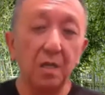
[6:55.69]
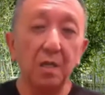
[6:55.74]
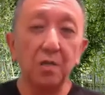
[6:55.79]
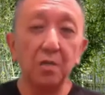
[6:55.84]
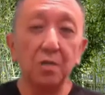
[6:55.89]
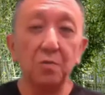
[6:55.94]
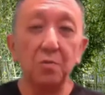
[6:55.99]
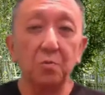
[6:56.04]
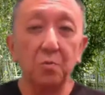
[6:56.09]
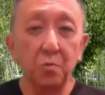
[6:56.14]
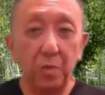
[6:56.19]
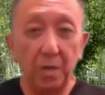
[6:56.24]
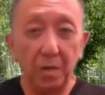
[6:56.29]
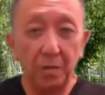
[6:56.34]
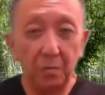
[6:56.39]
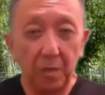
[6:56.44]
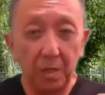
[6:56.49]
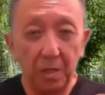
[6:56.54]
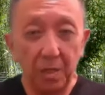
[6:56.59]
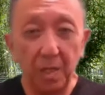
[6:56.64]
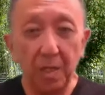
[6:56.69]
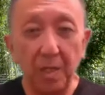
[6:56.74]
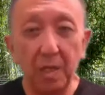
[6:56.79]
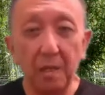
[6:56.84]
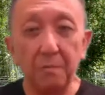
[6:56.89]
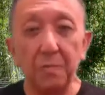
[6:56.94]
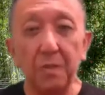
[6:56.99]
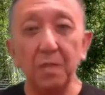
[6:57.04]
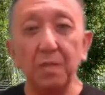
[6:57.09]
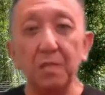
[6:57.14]
So when that
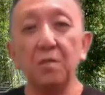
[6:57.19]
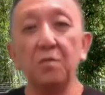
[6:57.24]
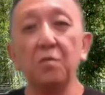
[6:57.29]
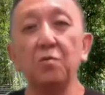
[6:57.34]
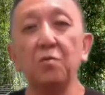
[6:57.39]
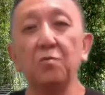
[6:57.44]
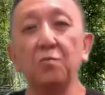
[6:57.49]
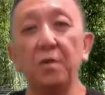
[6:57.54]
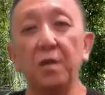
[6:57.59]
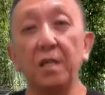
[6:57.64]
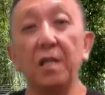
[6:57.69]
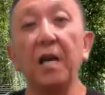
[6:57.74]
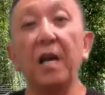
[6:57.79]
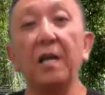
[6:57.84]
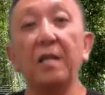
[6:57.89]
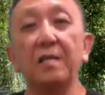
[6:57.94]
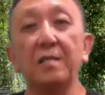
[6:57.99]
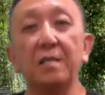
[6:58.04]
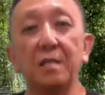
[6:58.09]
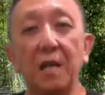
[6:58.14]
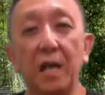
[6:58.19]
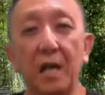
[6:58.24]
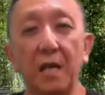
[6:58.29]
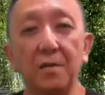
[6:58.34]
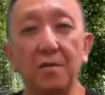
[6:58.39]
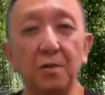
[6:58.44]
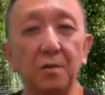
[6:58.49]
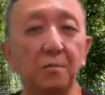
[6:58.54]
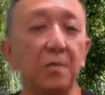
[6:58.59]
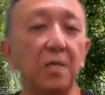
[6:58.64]
happens, you realize
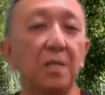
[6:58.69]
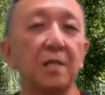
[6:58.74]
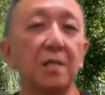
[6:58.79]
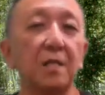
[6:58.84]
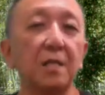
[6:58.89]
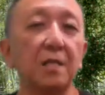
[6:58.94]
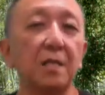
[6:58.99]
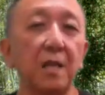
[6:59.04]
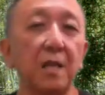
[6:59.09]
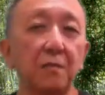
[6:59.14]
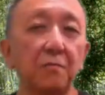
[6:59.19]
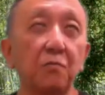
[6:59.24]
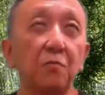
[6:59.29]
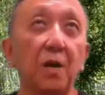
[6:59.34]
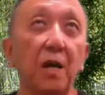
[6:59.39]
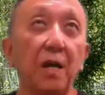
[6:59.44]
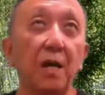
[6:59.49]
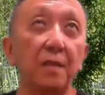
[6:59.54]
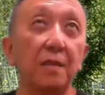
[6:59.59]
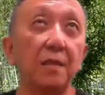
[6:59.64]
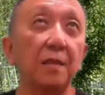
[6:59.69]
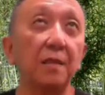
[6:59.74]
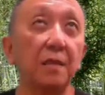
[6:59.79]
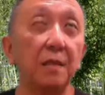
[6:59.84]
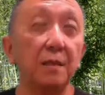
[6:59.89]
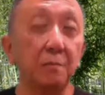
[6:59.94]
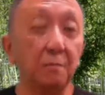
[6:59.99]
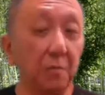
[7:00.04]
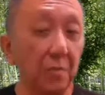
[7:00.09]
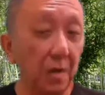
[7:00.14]
you're missing that one
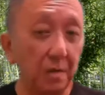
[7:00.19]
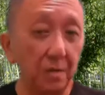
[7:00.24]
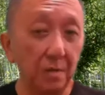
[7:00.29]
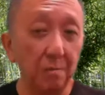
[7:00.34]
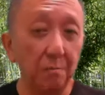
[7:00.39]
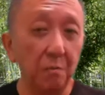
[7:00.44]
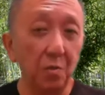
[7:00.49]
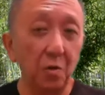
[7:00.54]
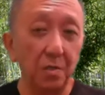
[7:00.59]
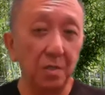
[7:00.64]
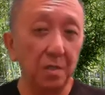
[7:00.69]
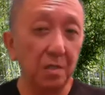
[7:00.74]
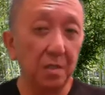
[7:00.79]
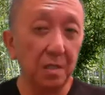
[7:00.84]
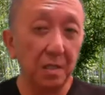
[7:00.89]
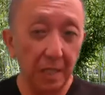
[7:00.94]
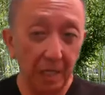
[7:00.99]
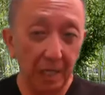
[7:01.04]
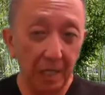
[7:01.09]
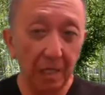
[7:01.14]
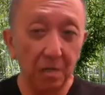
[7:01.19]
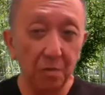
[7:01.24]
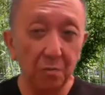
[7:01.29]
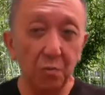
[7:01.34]
very important link,